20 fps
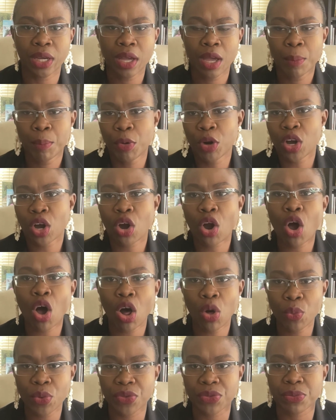book a
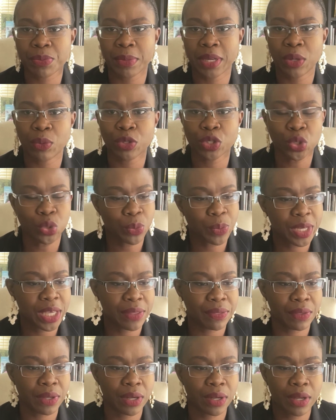call with me, which will be
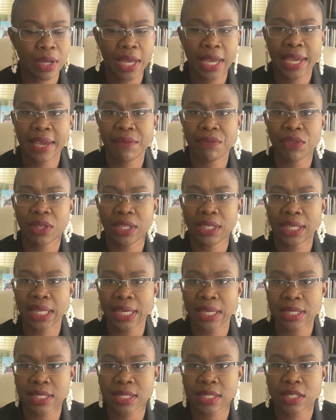in the
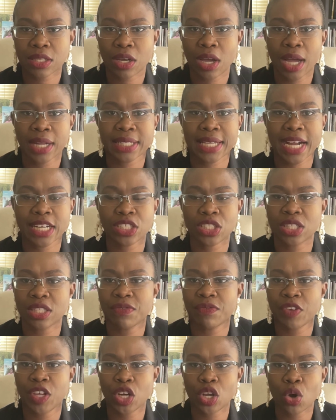links attached to the
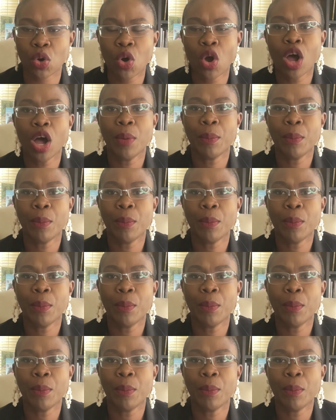video.